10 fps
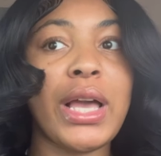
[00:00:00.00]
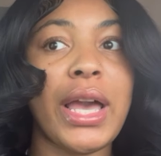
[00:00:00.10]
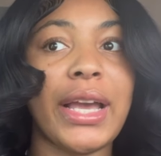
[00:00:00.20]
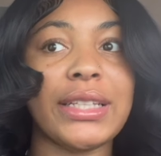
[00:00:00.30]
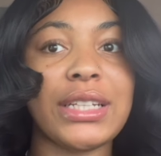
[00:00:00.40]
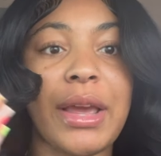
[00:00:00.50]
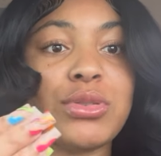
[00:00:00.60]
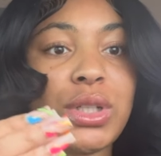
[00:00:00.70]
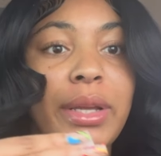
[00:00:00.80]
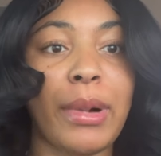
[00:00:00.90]
And today
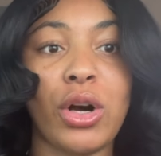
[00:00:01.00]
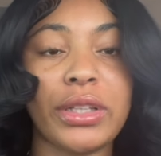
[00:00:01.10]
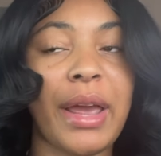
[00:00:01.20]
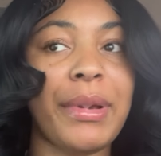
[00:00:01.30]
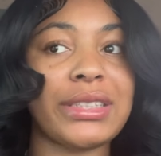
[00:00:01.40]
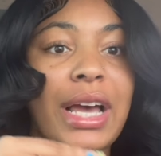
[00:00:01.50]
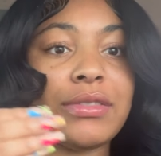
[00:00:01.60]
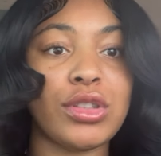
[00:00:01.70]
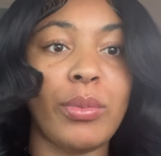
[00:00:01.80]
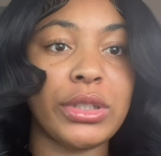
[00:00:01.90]
was literally my only day because I have
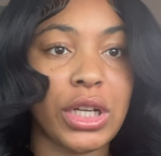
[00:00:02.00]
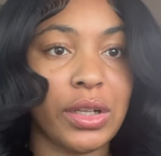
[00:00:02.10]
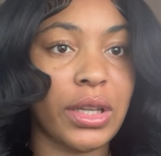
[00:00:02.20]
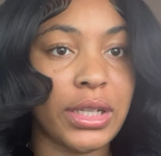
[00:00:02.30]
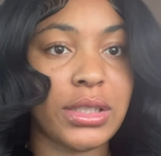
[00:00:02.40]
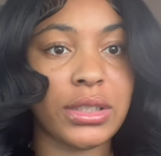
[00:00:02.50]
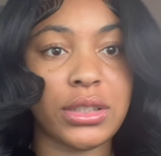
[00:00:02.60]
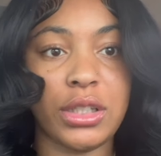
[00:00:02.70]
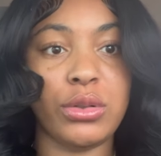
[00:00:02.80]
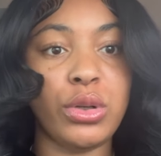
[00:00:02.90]
so much other things to
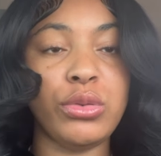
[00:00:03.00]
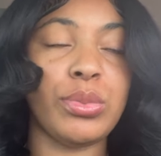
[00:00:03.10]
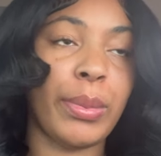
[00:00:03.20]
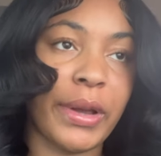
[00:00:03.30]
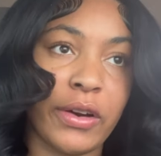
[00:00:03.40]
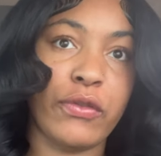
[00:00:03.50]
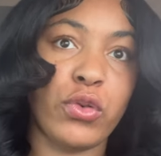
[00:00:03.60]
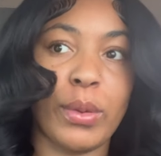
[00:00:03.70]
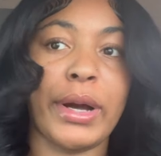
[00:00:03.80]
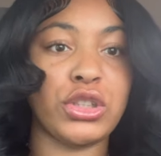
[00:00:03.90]
still do to prepare
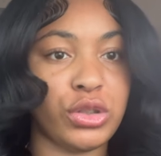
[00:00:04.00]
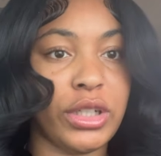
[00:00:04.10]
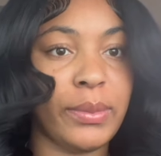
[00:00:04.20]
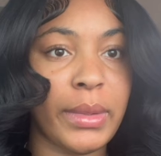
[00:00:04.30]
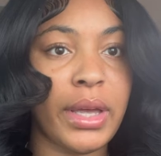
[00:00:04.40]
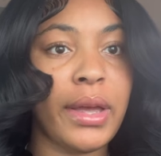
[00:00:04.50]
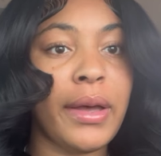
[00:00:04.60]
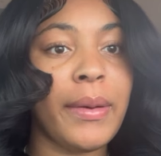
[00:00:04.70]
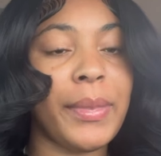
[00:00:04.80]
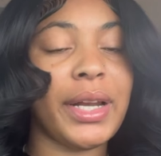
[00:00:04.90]
for my trip.
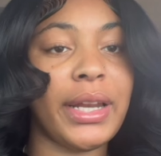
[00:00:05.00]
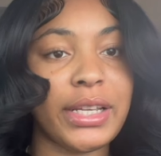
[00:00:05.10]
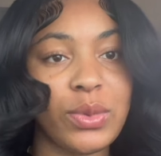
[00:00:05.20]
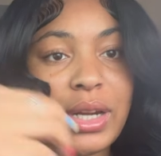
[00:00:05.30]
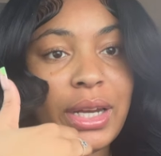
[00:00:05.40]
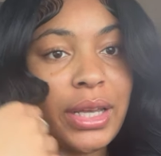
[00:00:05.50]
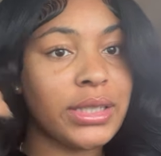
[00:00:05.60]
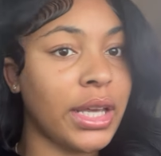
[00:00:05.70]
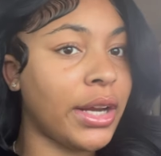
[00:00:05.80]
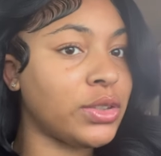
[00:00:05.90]
But it is what it is.
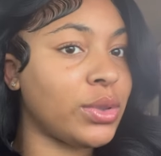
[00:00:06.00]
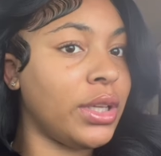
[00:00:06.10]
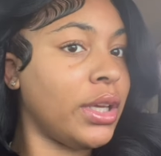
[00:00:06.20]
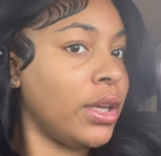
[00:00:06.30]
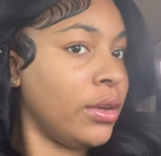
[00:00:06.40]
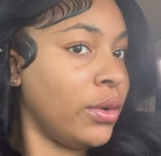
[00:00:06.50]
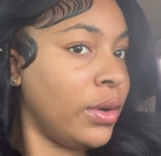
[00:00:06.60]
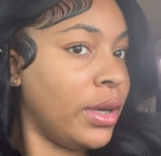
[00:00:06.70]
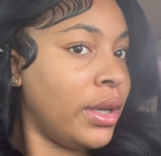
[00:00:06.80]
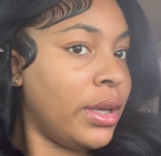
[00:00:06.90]
The hair is really cute.
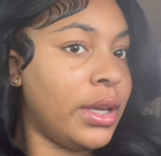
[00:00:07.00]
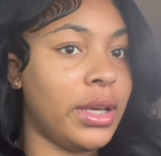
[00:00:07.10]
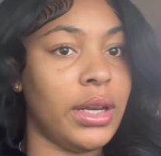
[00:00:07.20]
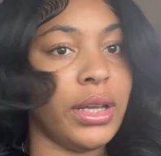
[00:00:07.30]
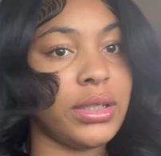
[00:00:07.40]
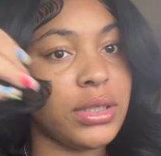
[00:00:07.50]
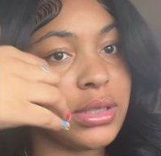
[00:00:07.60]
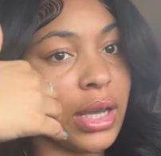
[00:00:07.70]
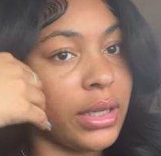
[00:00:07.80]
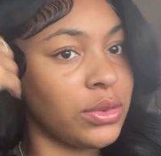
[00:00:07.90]
It is just
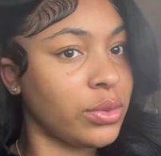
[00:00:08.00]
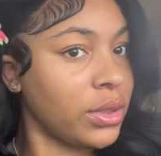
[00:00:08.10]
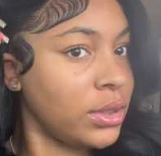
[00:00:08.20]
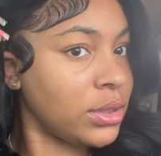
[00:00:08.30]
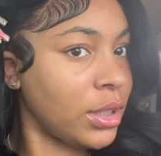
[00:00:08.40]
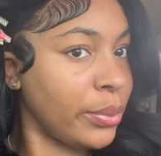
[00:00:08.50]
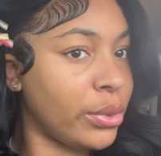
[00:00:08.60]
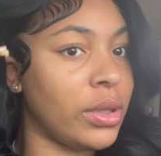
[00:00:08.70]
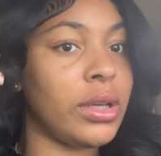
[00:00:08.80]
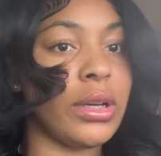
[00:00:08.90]
like this really simple
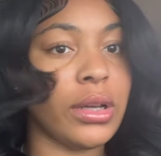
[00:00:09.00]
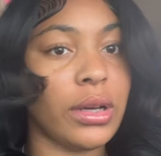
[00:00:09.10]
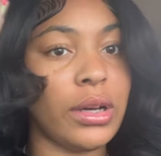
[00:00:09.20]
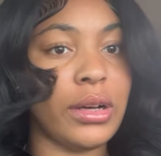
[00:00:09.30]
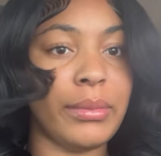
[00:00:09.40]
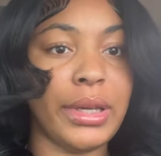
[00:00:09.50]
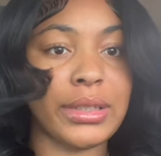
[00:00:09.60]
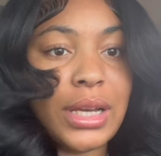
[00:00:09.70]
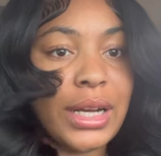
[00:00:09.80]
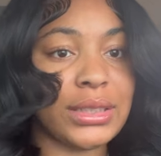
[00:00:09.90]
look,
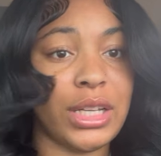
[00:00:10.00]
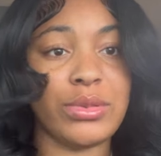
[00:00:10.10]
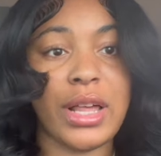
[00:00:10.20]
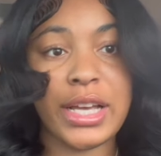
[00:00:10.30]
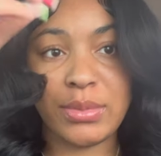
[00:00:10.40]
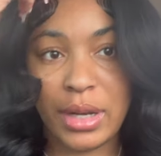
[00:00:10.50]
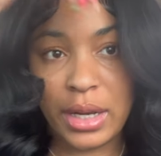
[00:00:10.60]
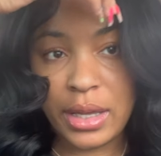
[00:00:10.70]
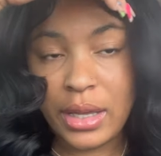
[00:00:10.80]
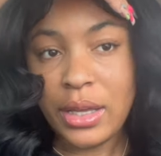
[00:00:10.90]
because like I said, it was last
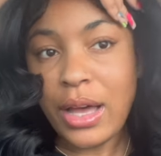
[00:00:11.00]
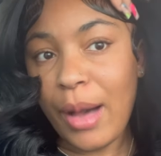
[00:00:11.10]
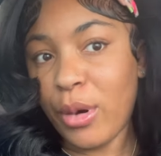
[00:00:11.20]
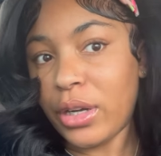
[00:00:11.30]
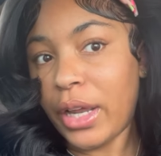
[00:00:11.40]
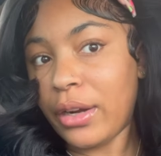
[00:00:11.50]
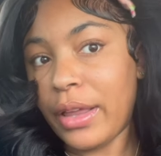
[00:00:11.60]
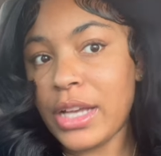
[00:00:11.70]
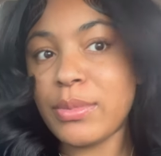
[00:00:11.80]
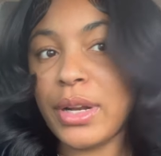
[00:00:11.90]
minute. I bought the hair
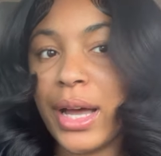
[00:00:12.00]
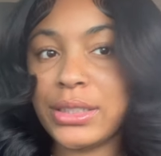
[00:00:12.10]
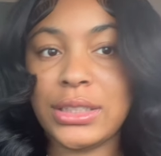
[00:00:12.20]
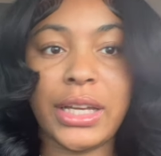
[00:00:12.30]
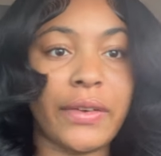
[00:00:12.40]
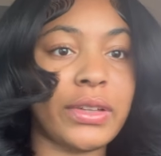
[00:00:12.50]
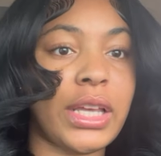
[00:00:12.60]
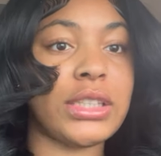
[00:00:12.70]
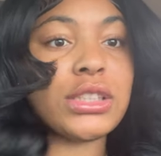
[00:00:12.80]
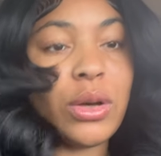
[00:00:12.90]
last minute. I just did
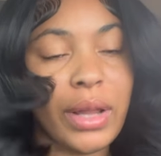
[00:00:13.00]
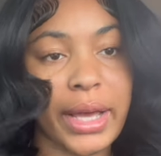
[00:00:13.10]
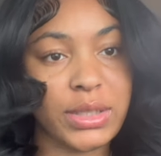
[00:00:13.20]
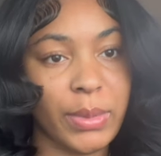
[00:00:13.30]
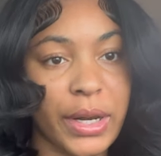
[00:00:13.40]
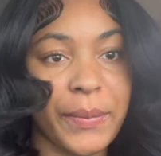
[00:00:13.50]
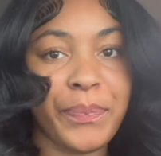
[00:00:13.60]
everything so last minute.